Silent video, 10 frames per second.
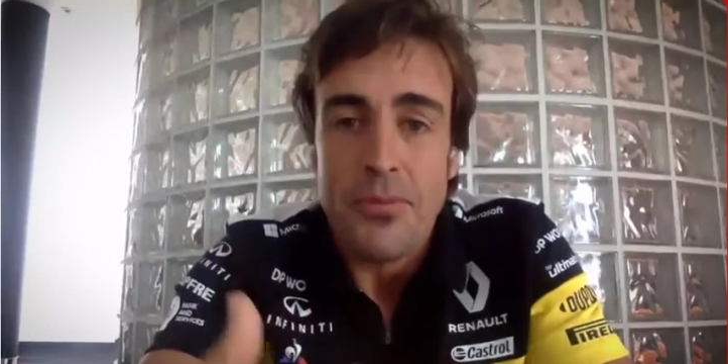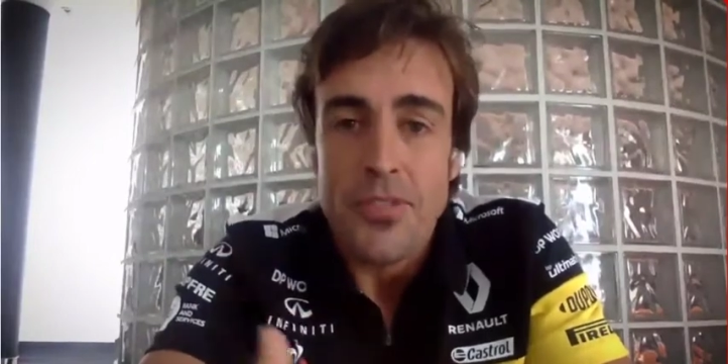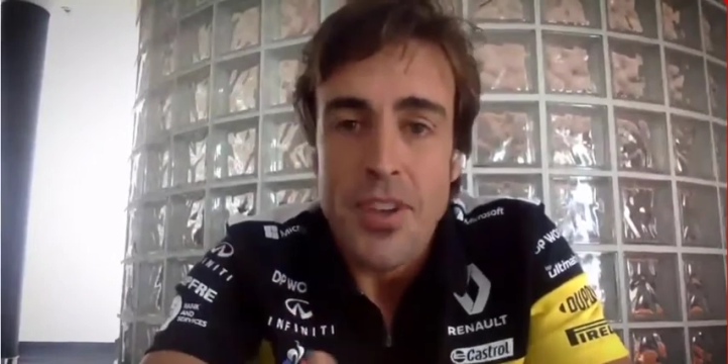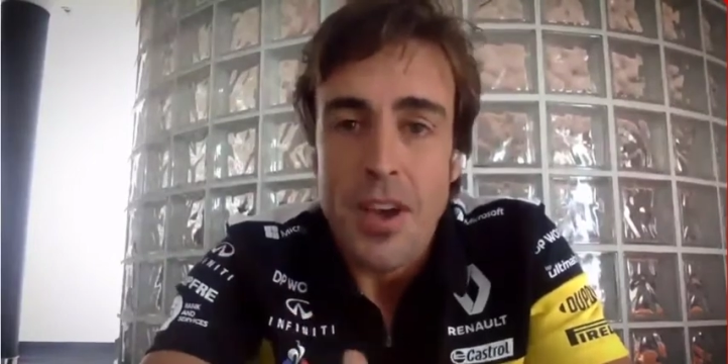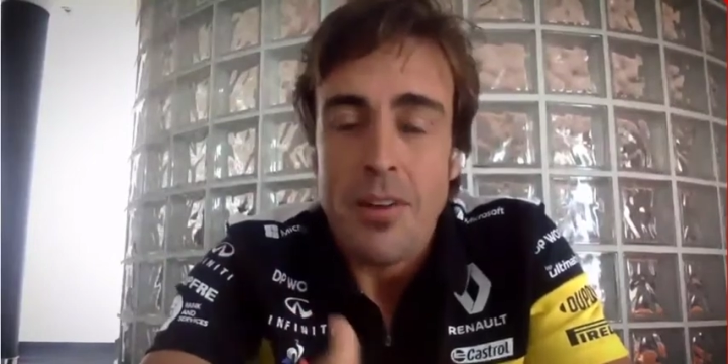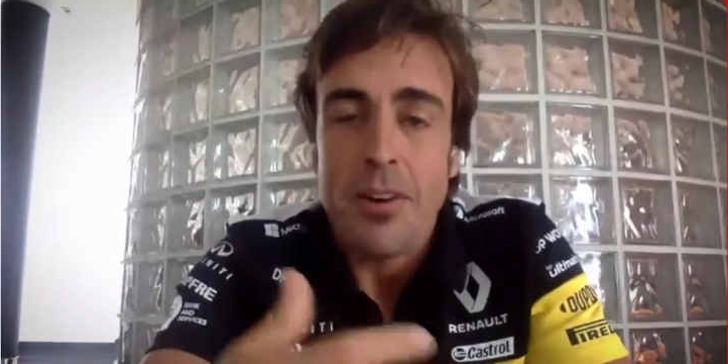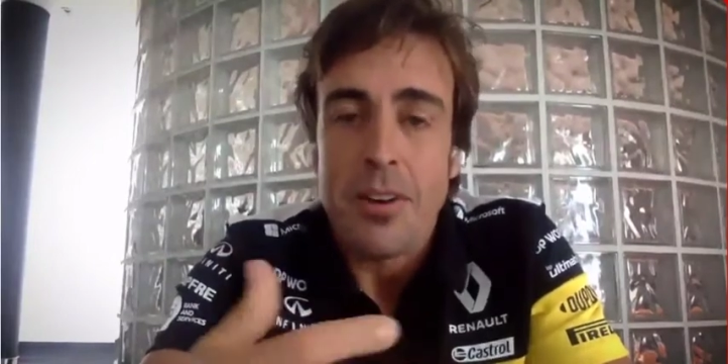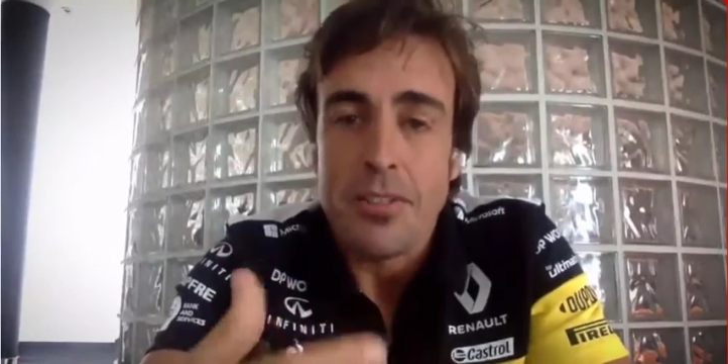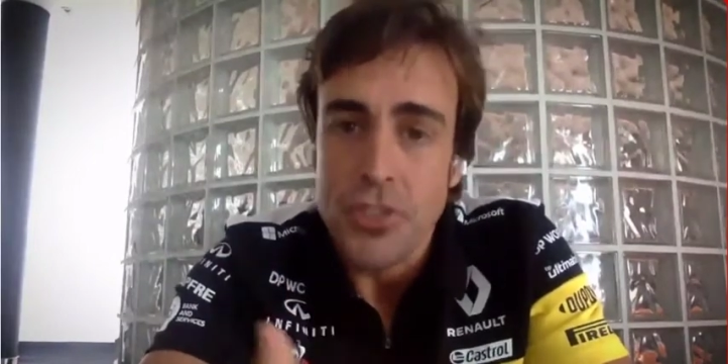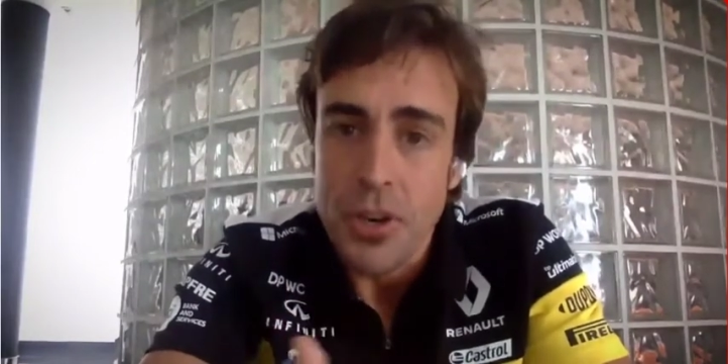younger
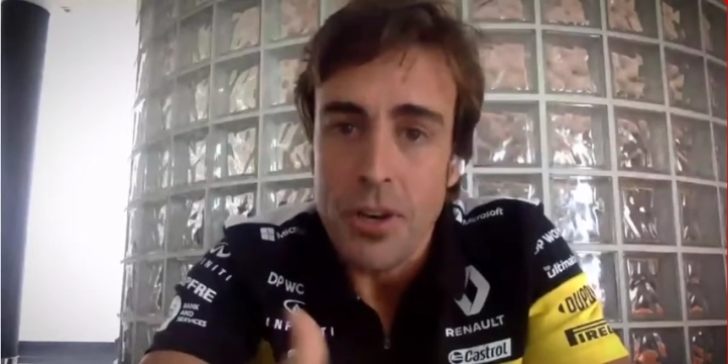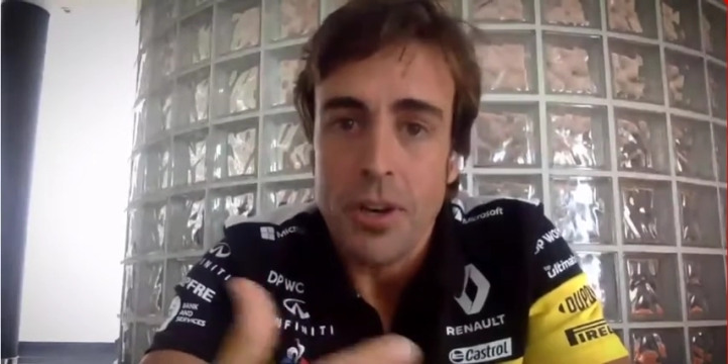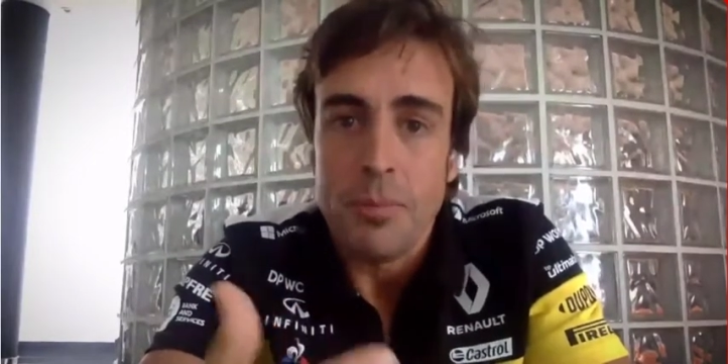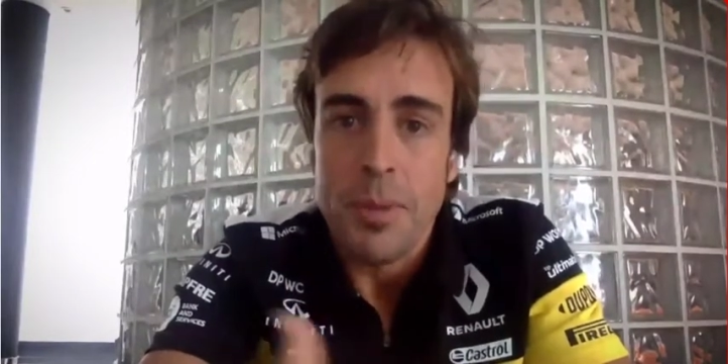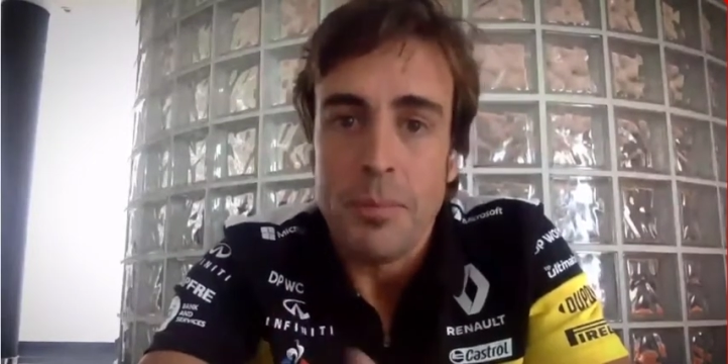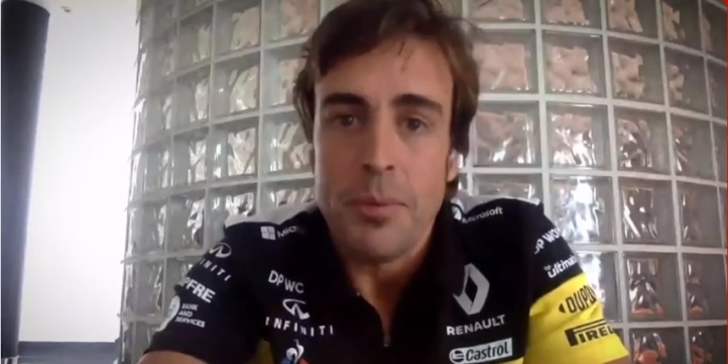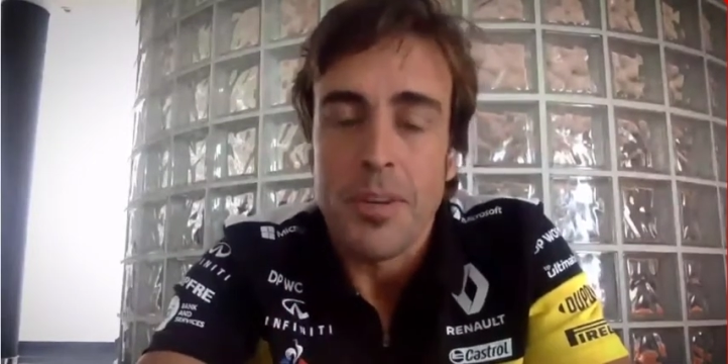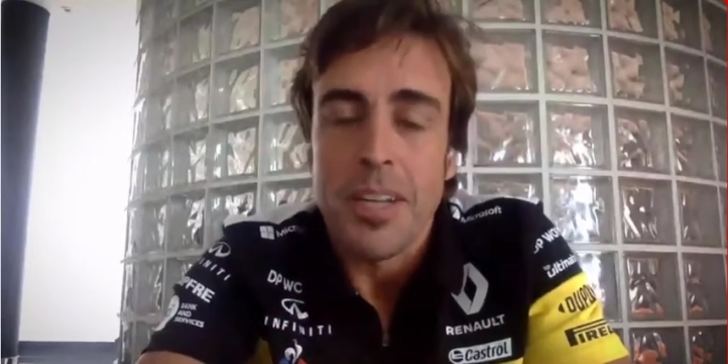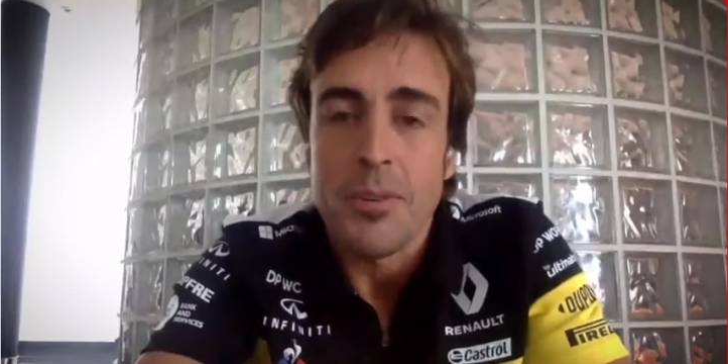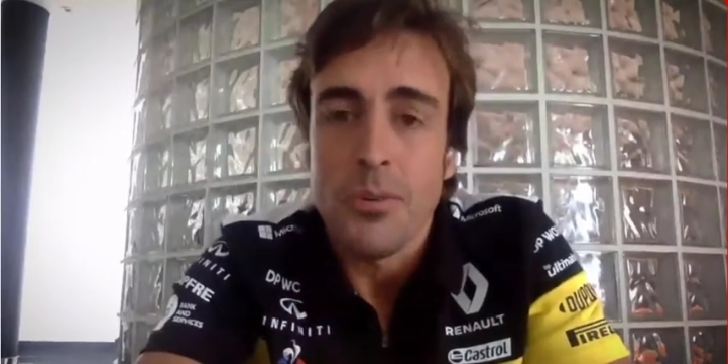and younger people
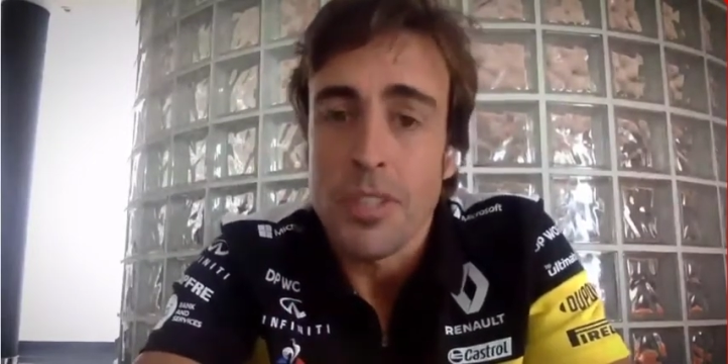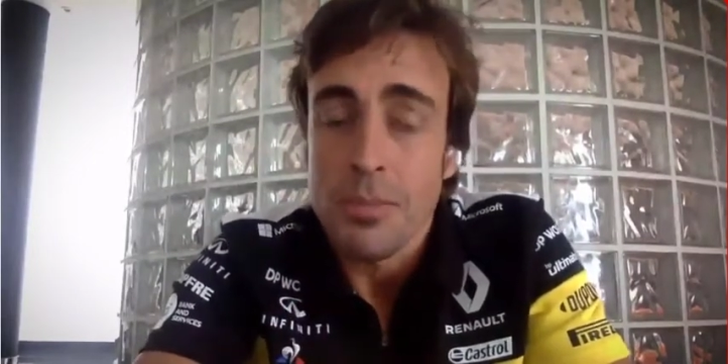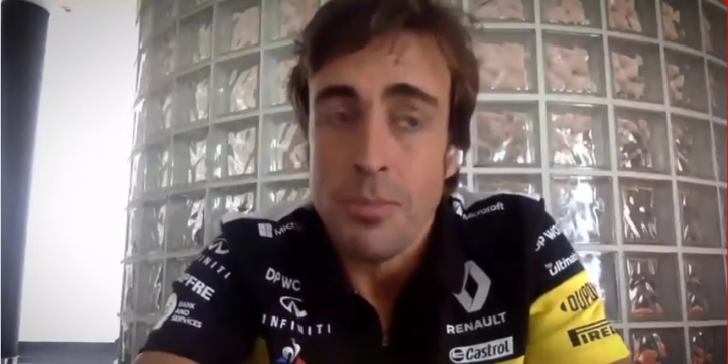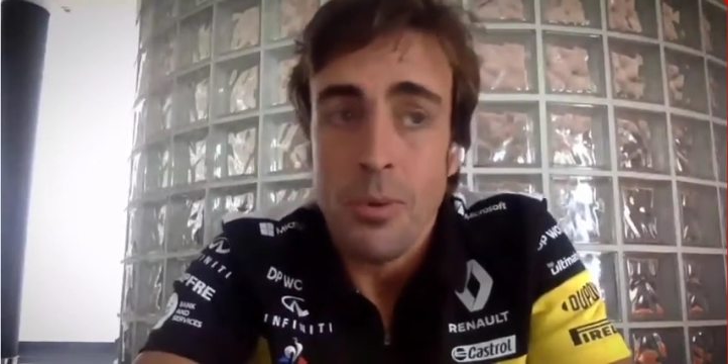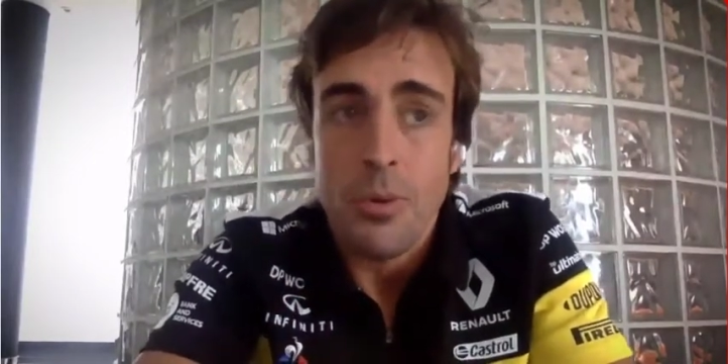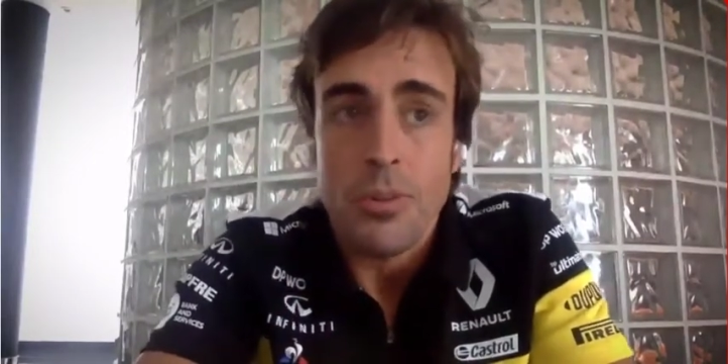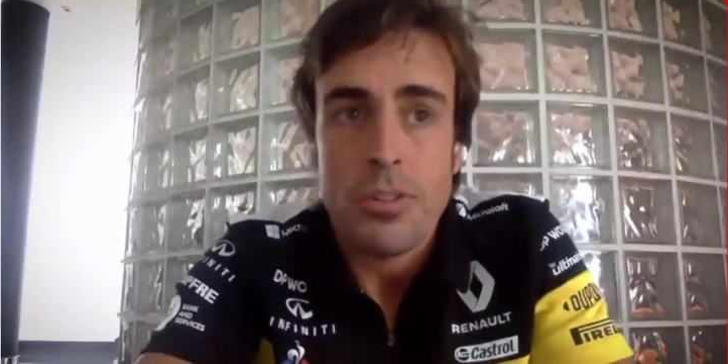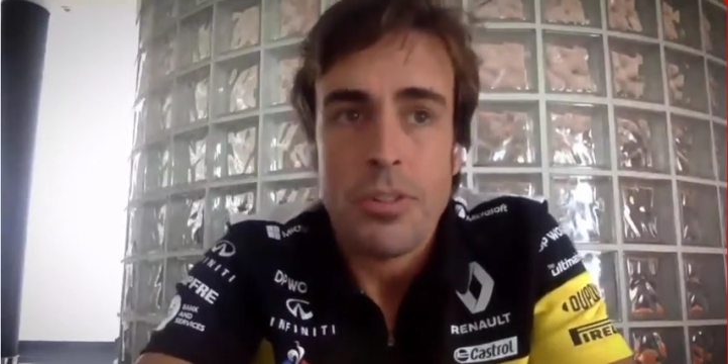into the sports.